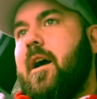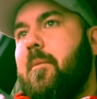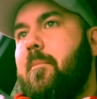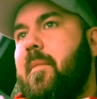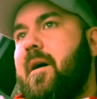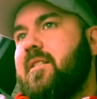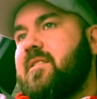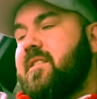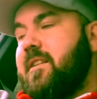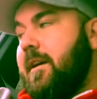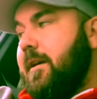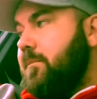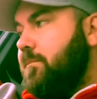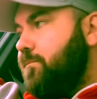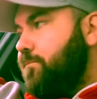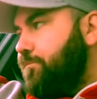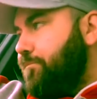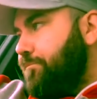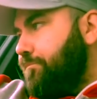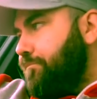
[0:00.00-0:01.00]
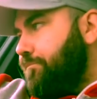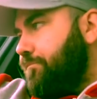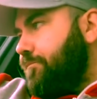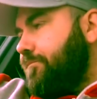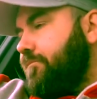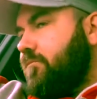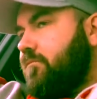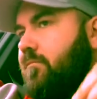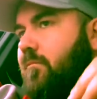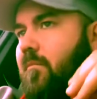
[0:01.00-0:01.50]
mask it.
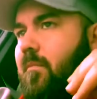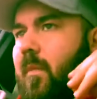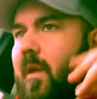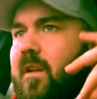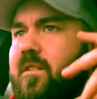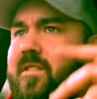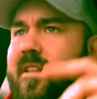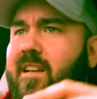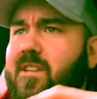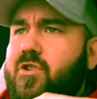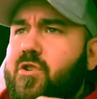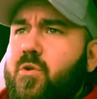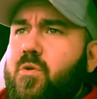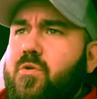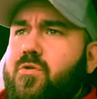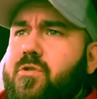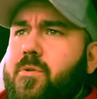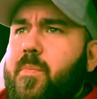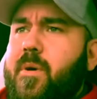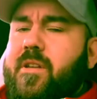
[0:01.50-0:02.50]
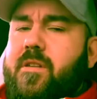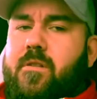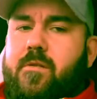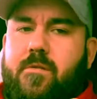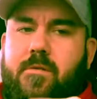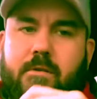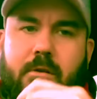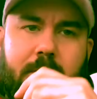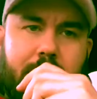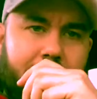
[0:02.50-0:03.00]
So that's Sean's
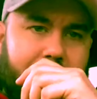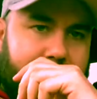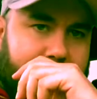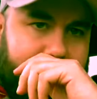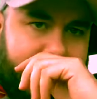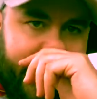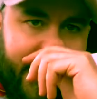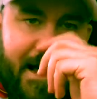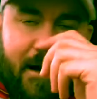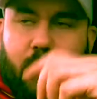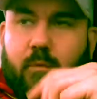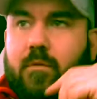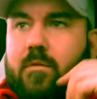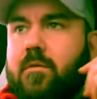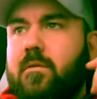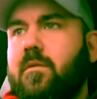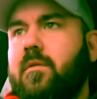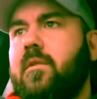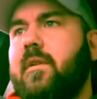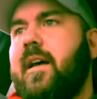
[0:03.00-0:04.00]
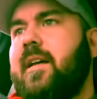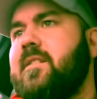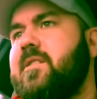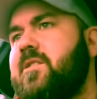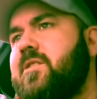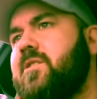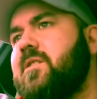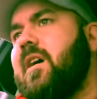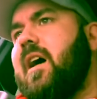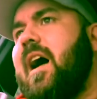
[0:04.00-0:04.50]
opinions. Now,
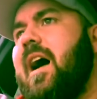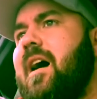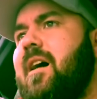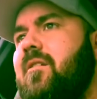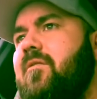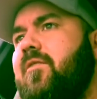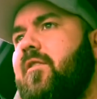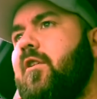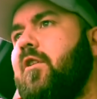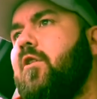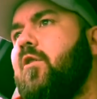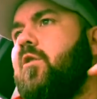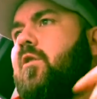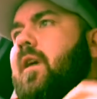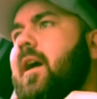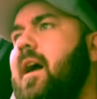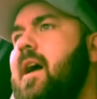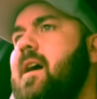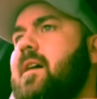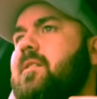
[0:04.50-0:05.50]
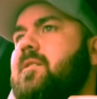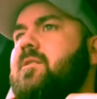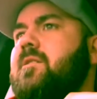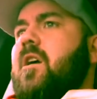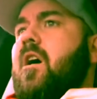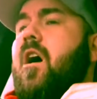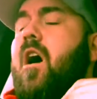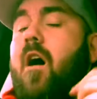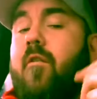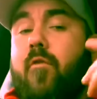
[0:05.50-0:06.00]
let's have a look at...
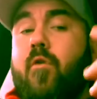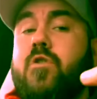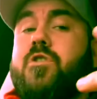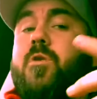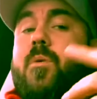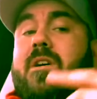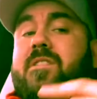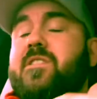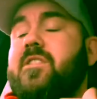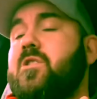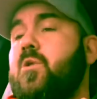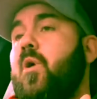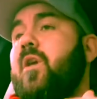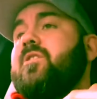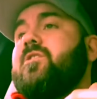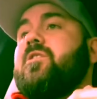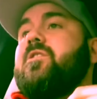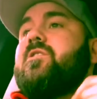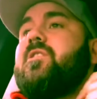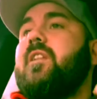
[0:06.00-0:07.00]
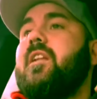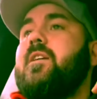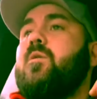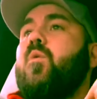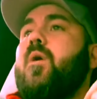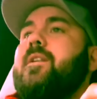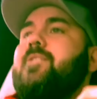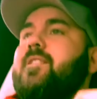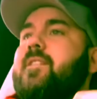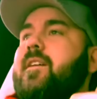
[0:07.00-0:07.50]
I've also asked this question to Lee
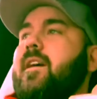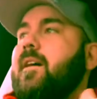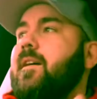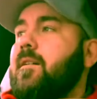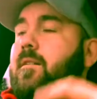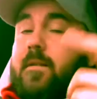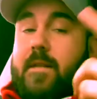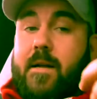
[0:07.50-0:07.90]
Whittaker